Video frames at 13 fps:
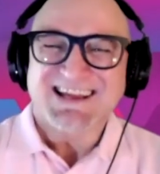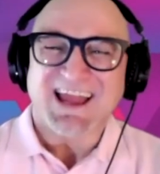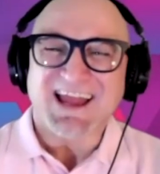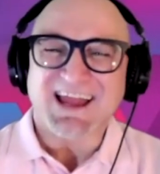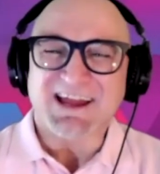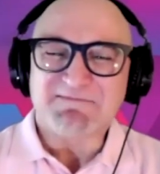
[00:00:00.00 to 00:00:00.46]

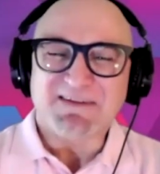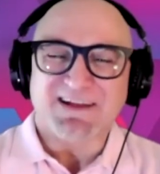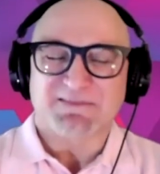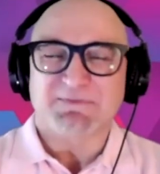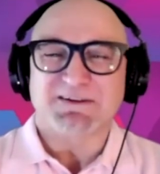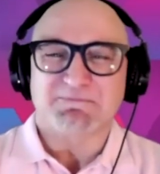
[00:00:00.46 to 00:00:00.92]
Cam,
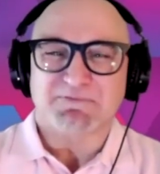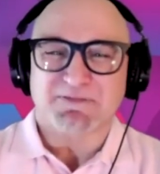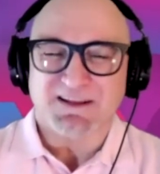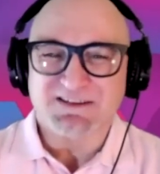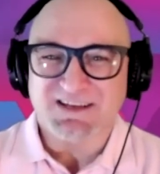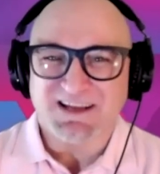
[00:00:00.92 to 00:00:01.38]
it's been a
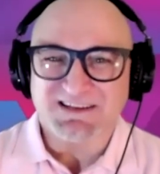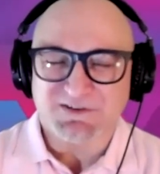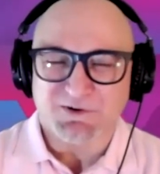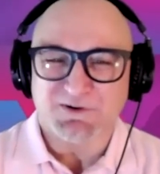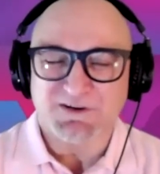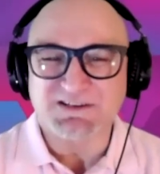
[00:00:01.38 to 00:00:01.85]
pleasure
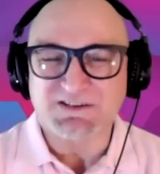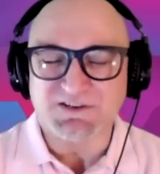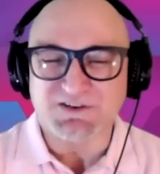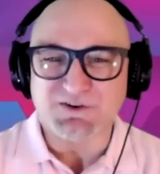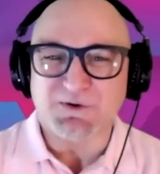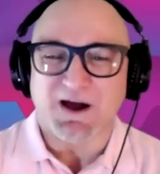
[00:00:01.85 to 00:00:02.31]
talking
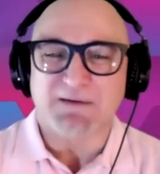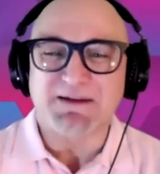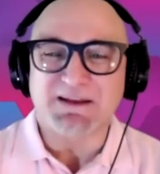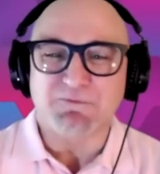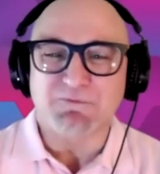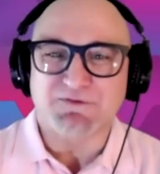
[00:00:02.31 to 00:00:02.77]
to you. I
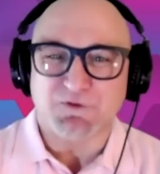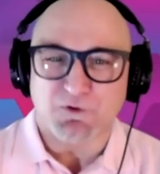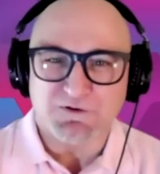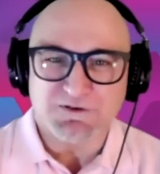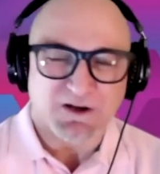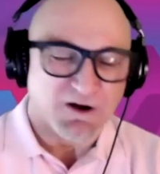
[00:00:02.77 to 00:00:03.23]
mean, we've
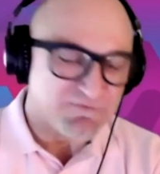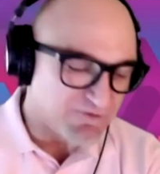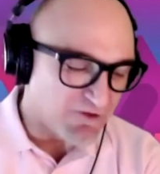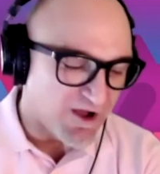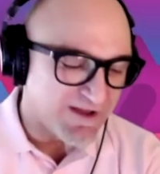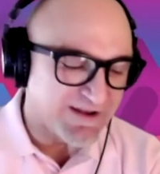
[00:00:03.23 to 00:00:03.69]
talked
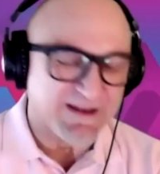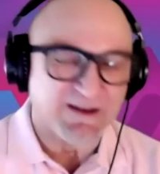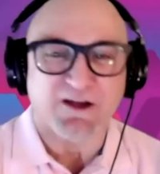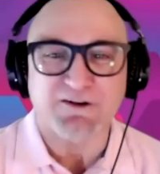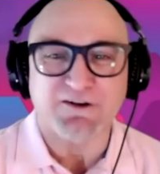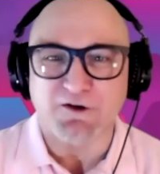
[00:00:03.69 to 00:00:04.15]
offline, and
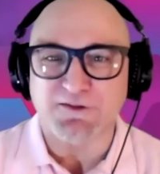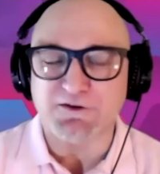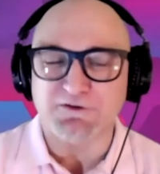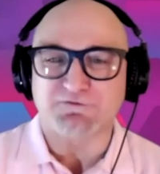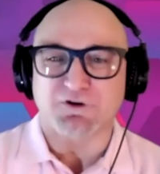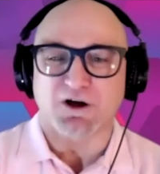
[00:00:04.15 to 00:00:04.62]
I know that
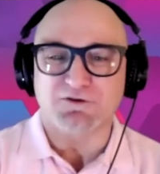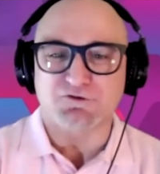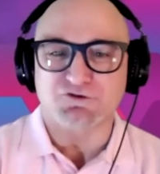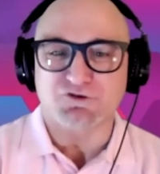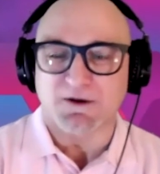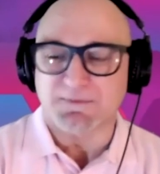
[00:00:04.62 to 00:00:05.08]
you've got a
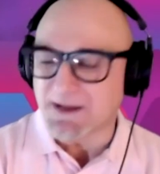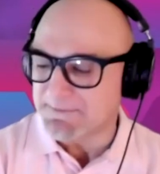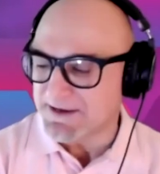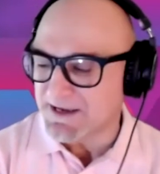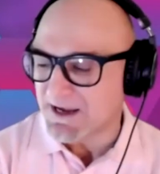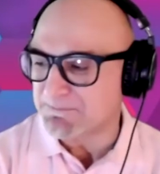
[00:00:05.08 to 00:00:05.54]
new job
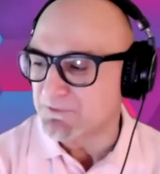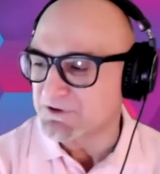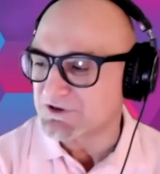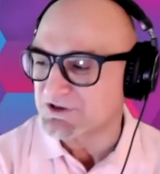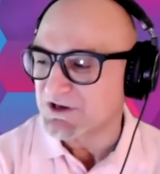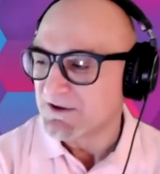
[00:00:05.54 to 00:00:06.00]
coming up,
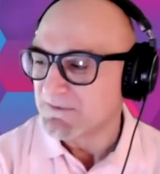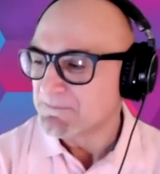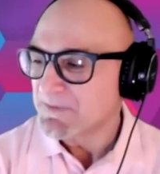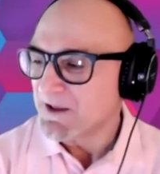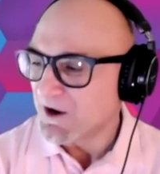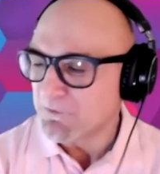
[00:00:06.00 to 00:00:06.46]
which
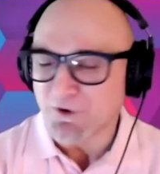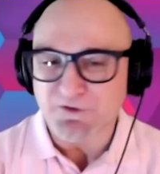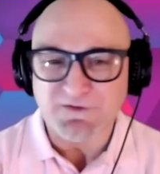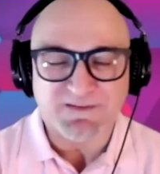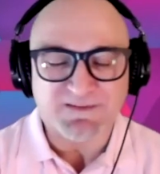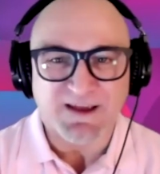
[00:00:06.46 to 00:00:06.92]
I
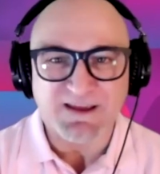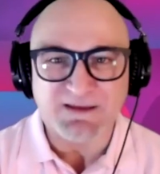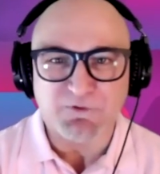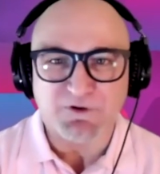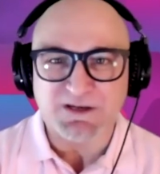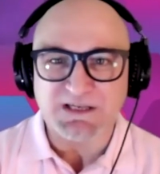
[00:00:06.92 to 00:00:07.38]
won't say
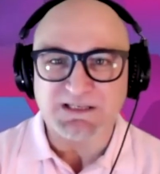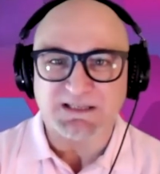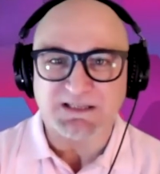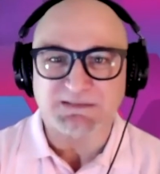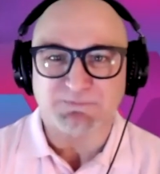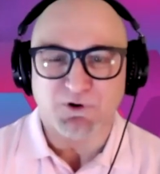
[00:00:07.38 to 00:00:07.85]
what it is
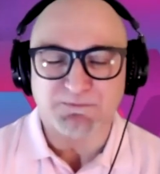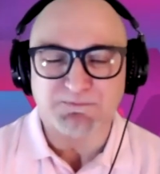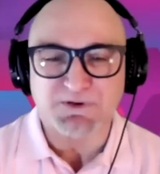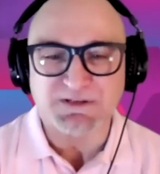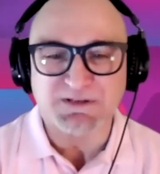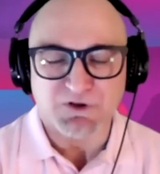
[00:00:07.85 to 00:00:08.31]
at this point
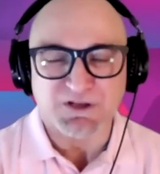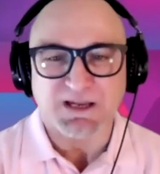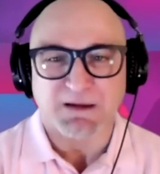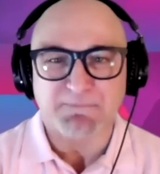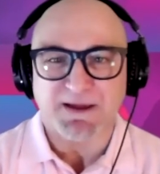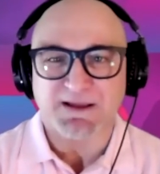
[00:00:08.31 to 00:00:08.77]
because I want you to
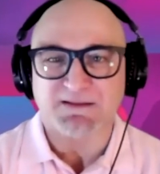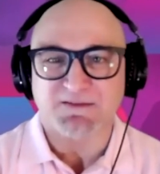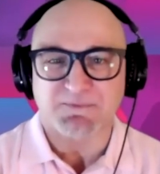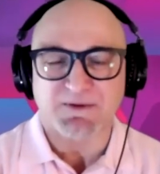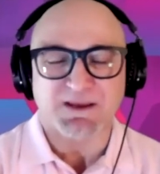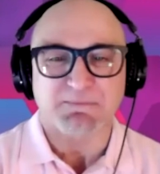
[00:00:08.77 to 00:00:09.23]
come back and
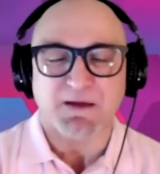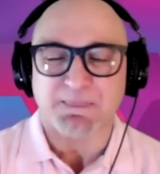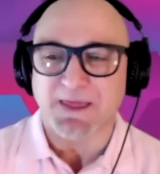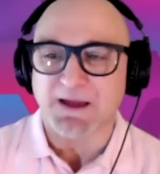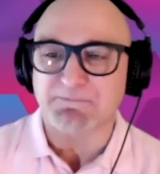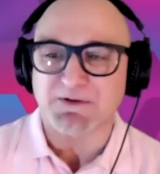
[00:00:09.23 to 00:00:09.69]
speak about
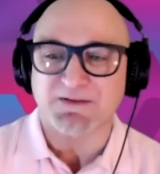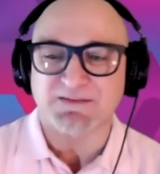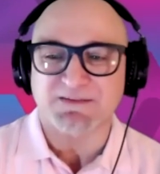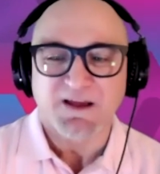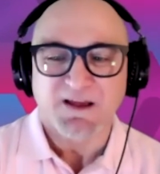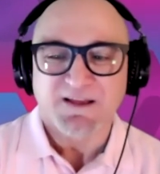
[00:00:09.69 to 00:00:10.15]
that
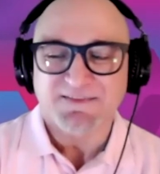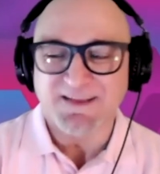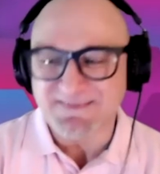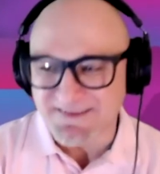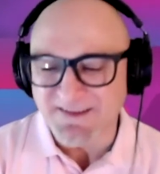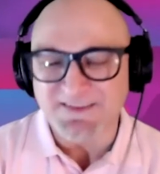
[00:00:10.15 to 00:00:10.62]
because
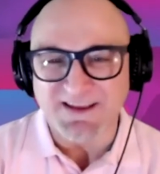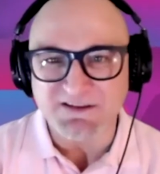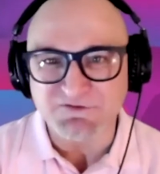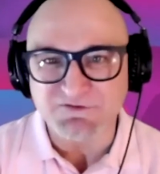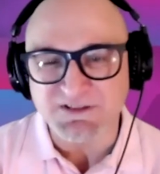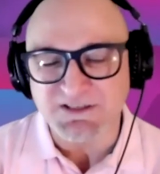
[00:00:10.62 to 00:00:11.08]
that's another
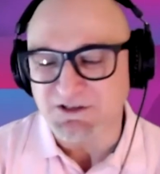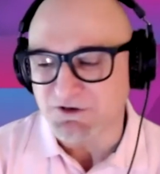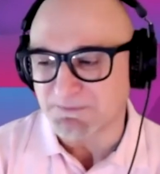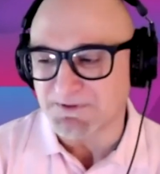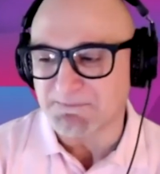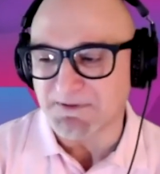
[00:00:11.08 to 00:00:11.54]
interesting
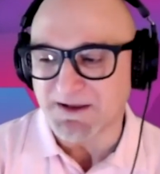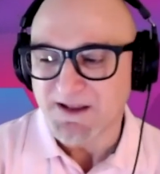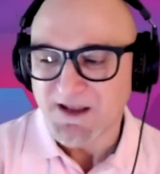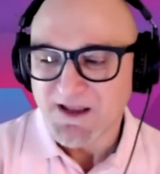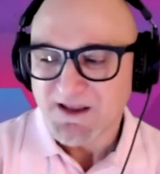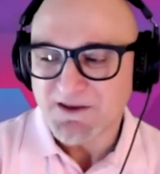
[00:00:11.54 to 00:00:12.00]
topic. But
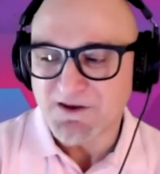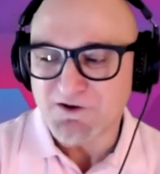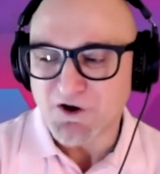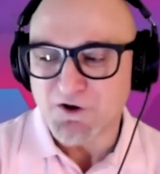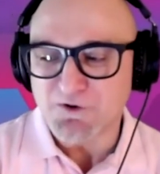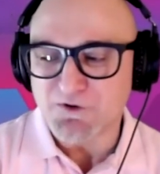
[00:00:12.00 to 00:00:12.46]
you
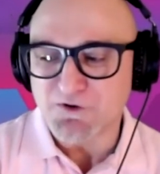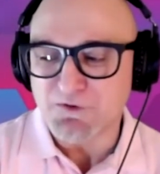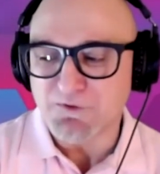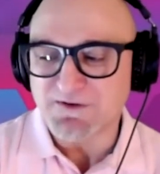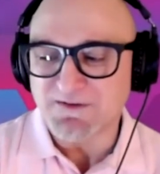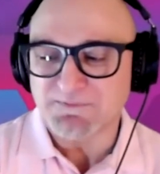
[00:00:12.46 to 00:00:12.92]
know,
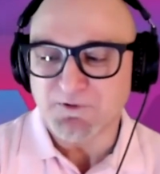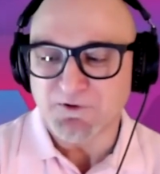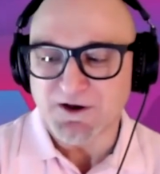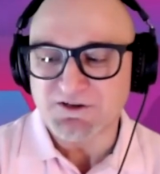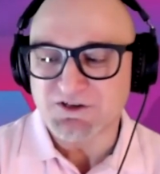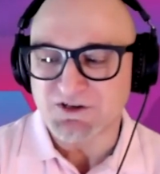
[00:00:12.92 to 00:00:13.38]
you're an
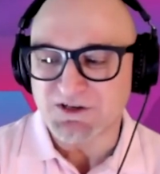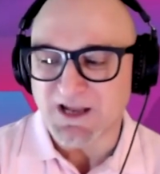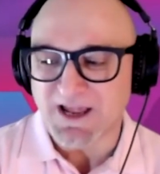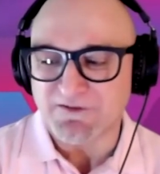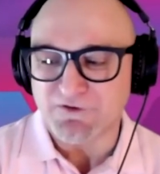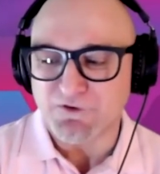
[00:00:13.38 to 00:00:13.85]
inspiration
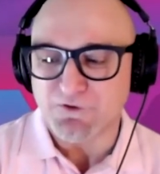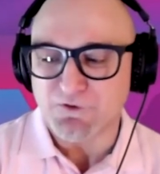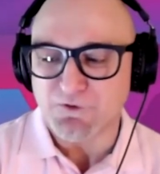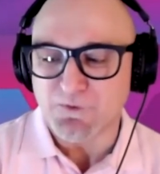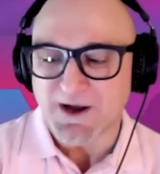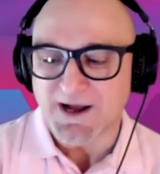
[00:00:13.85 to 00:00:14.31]
and
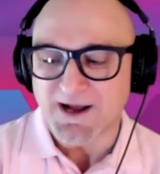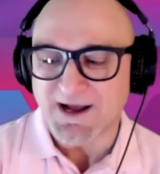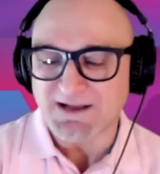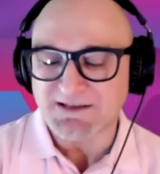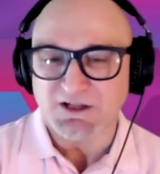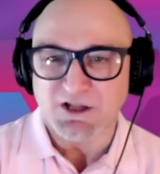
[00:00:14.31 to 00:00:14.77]
you
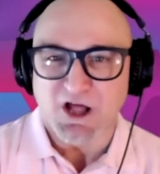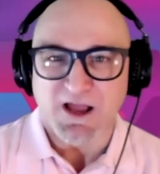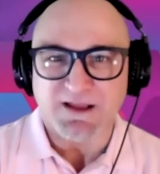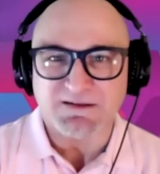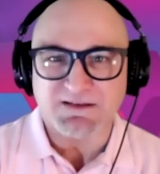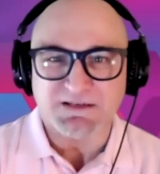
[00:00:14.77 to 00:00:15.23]
are a
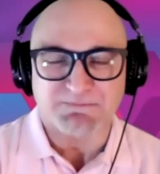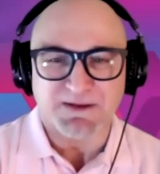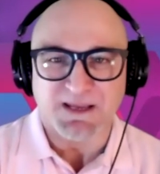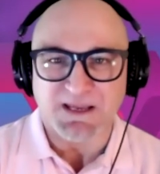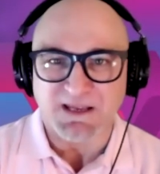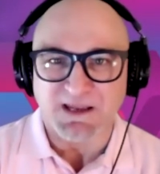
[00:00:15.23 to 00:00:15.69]
delight to
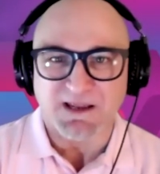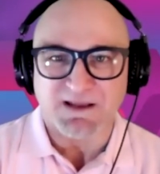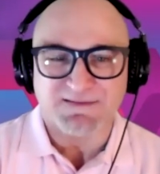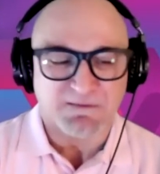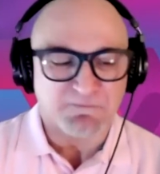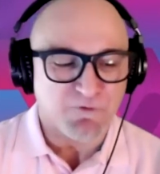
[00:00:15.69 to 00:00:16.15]
be
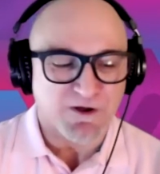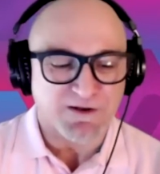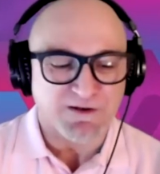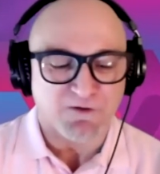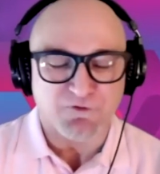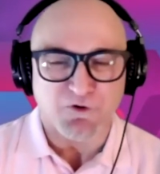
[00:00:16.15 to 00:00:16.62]

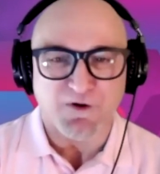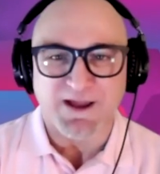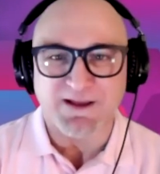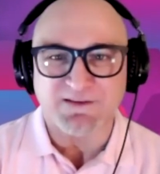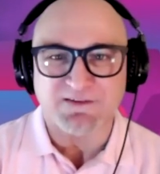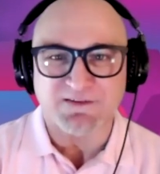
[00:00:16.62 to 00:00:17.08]
someone of your
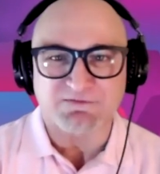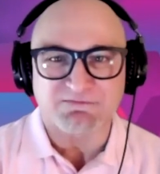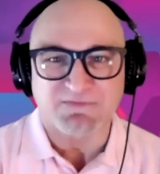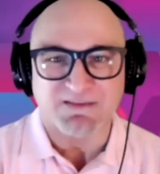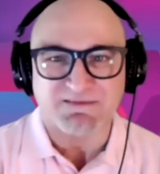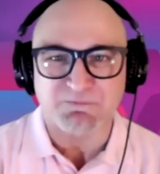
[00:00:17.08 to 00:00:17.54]
age and
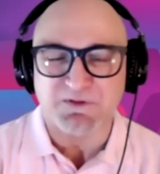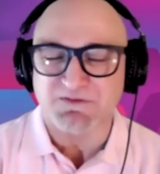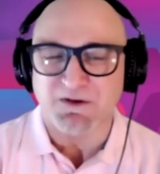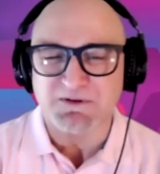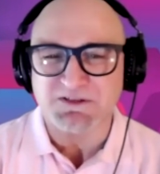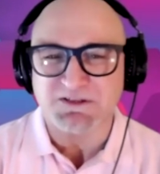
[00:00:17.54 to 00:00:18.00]
with
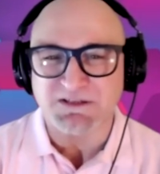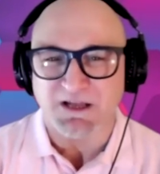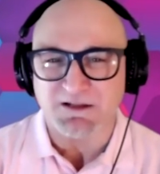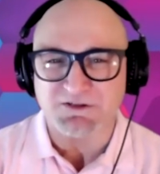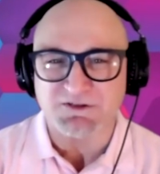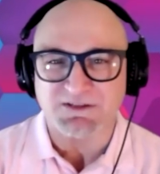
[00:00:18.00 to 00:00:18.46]
so much
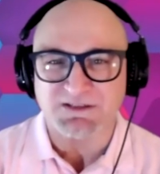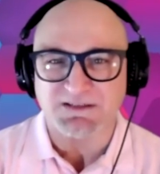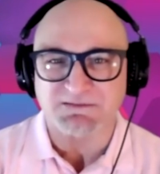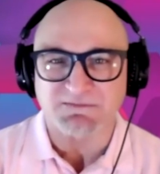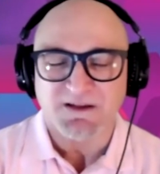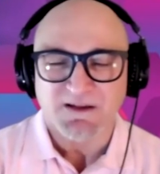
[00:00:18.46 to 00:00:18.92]
intelligence
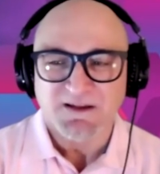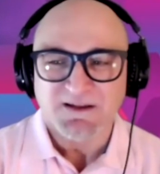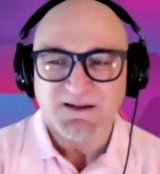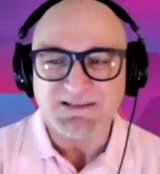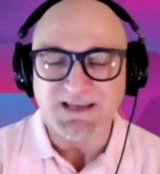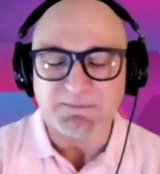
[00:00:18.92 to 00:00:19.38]
and
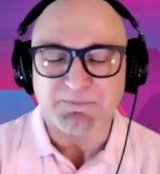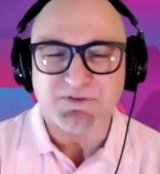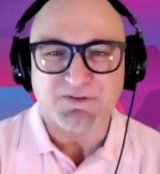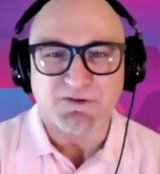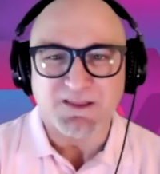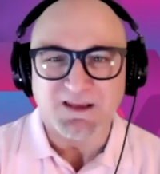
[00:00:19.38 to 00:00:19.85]
depth.
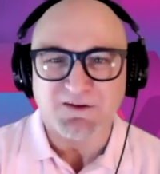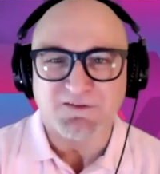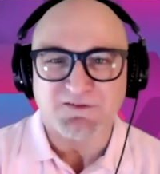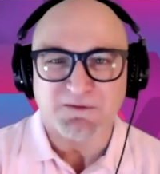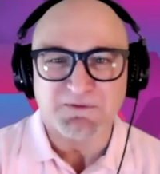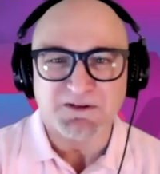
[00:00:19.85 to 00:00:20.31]
So thank you
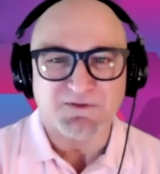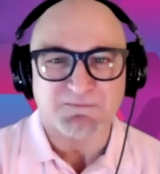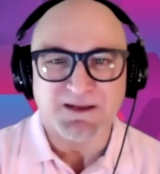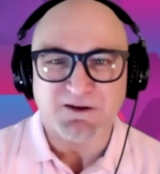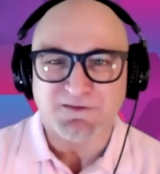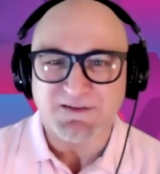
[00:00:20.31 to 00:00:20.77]
so much for
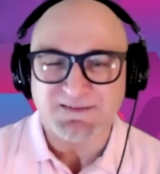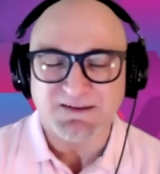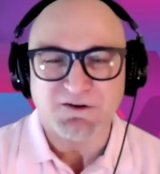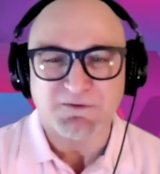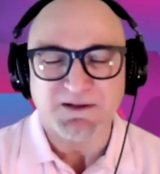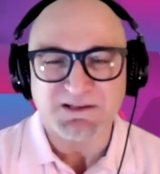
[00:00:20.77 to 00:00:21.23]
being on the
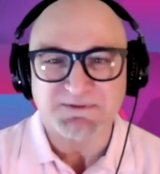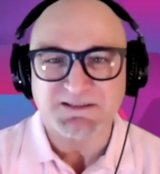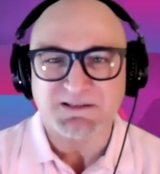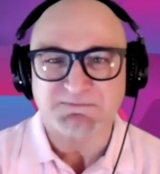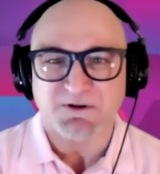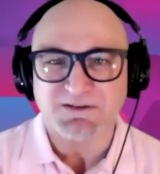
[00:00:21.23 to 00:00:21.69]
Secret Men's
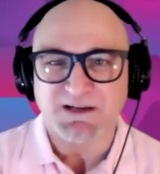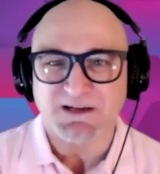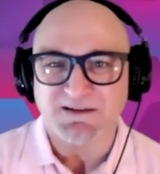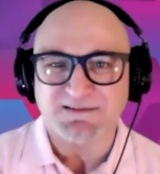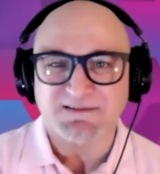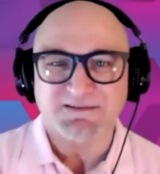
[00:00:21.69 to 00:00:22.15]
Business
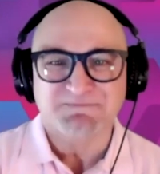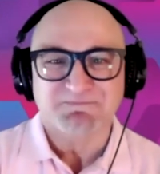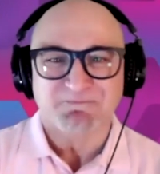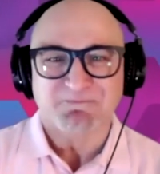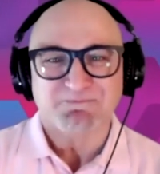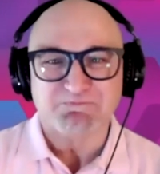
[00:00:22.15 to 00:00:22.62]
podcast. Thank you